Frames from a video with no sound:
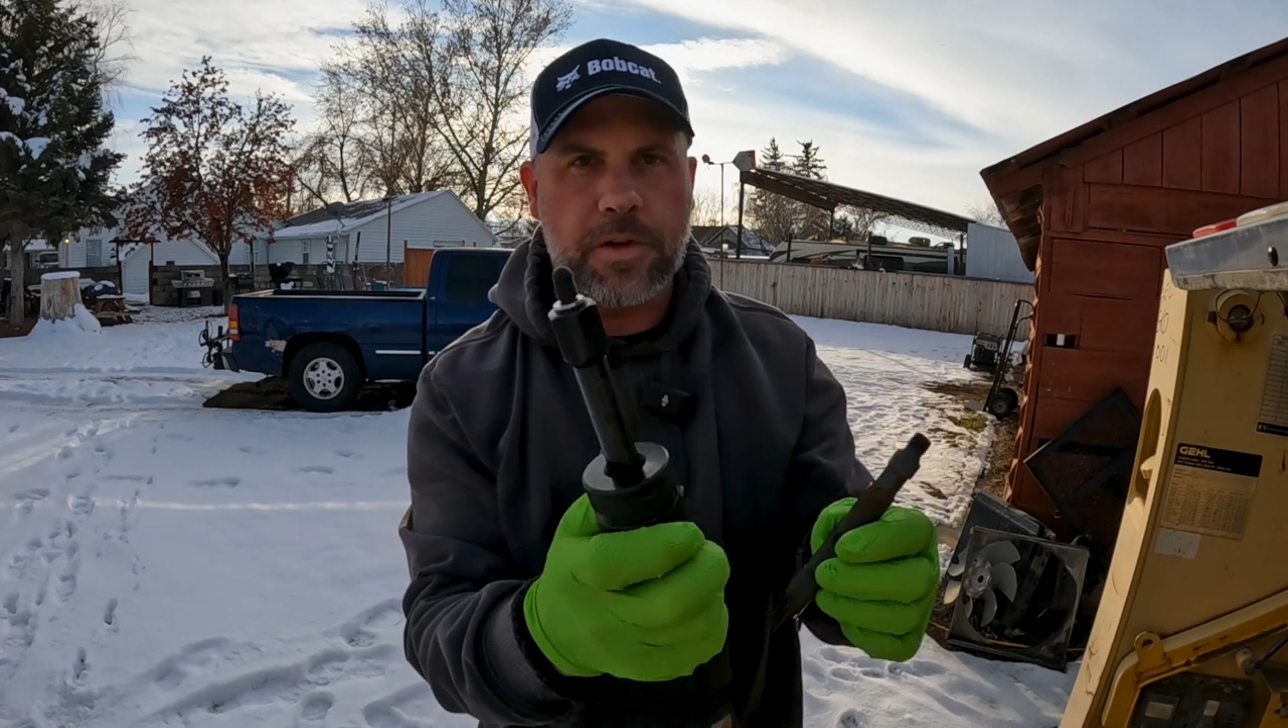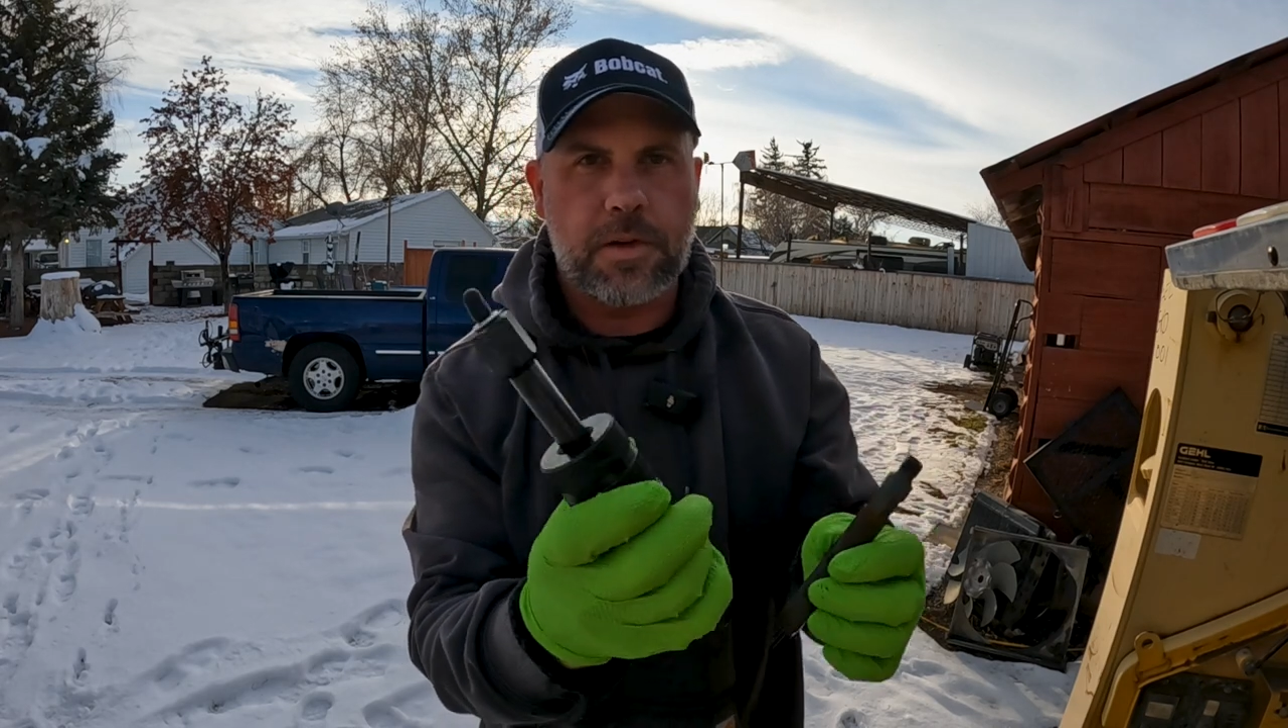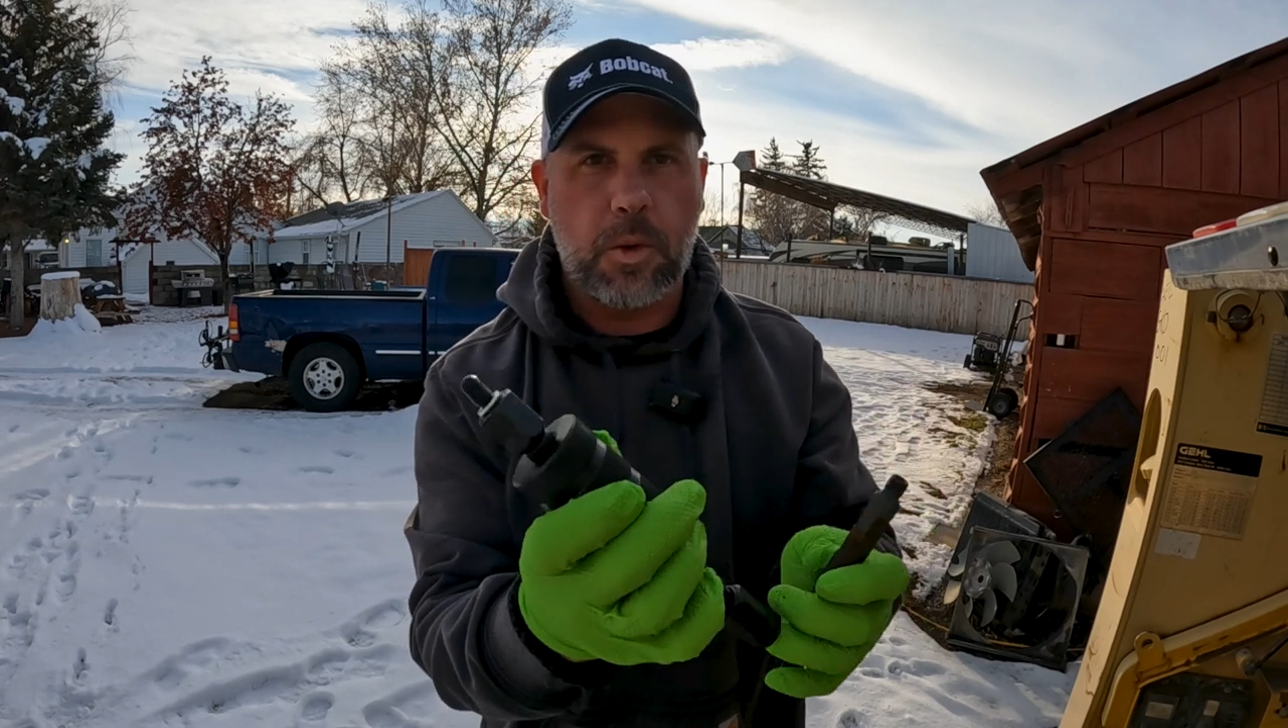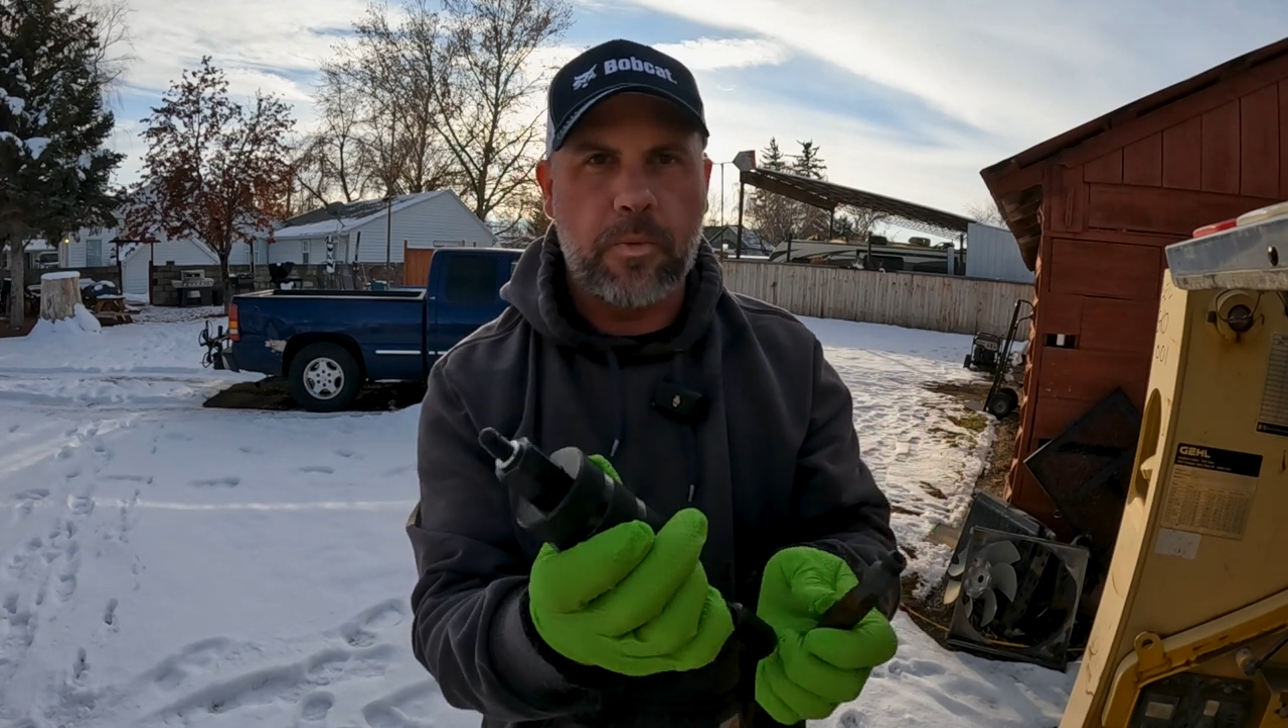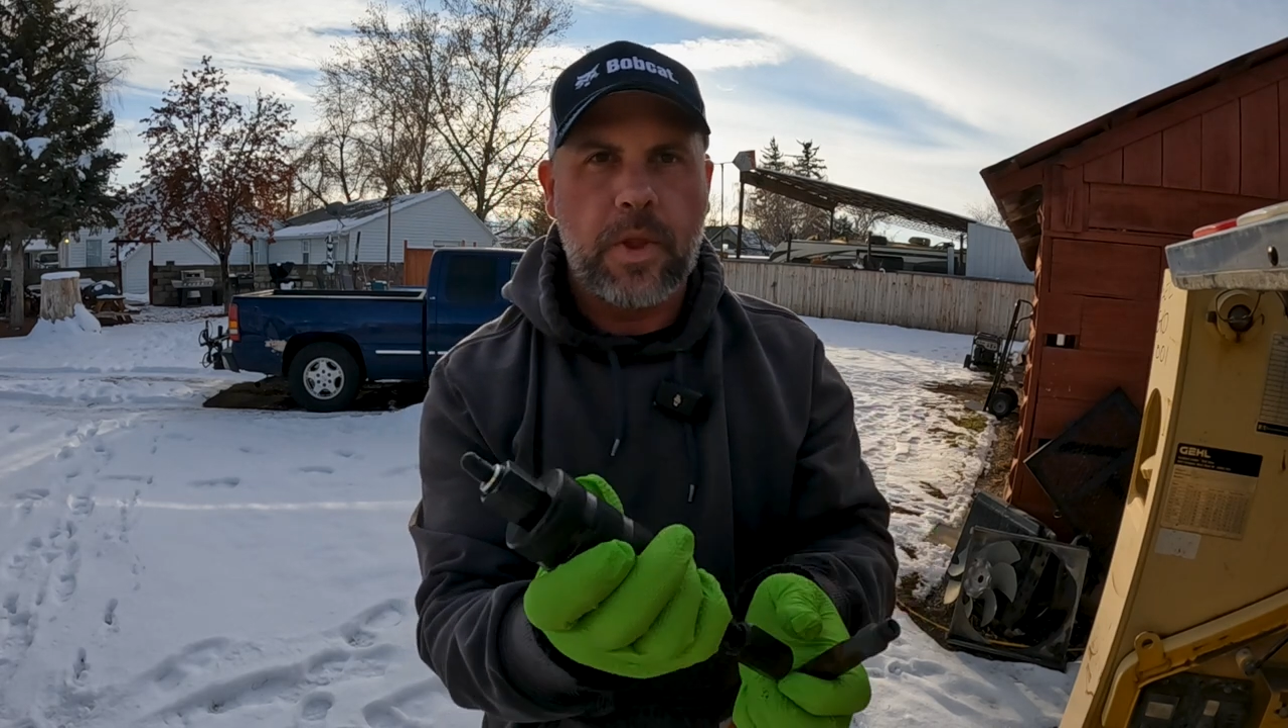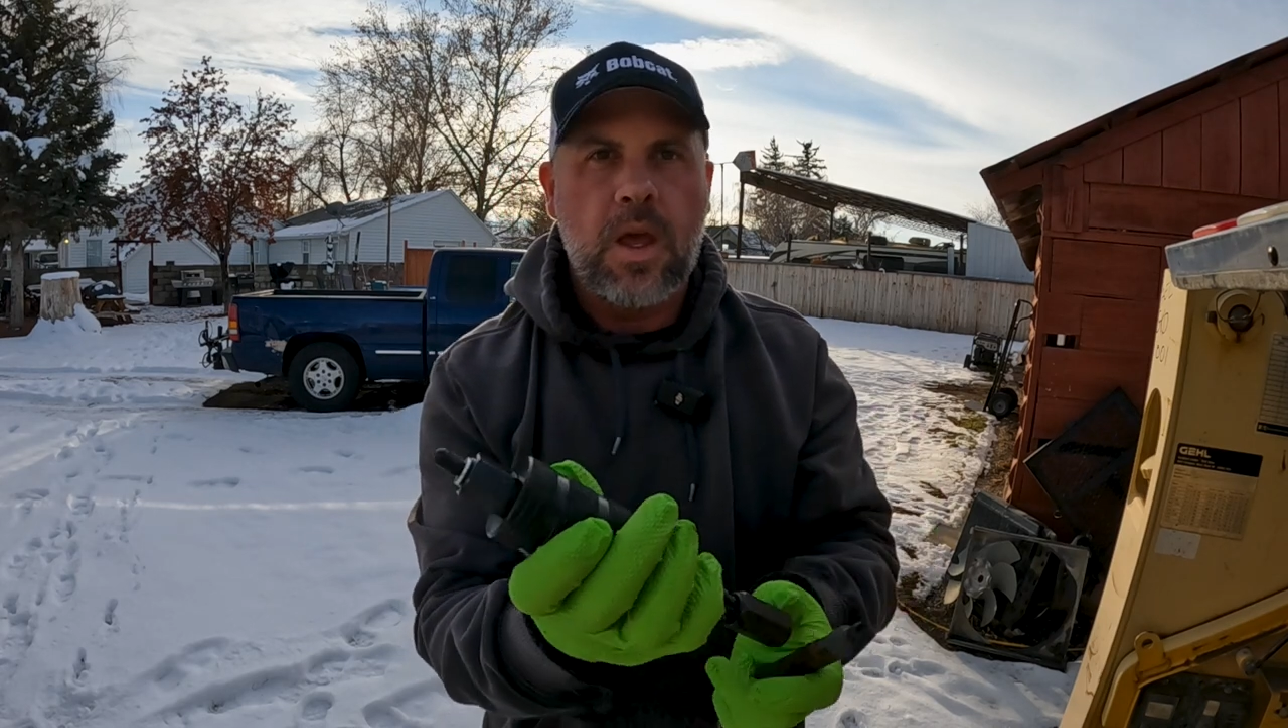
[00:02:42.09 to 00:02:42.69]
So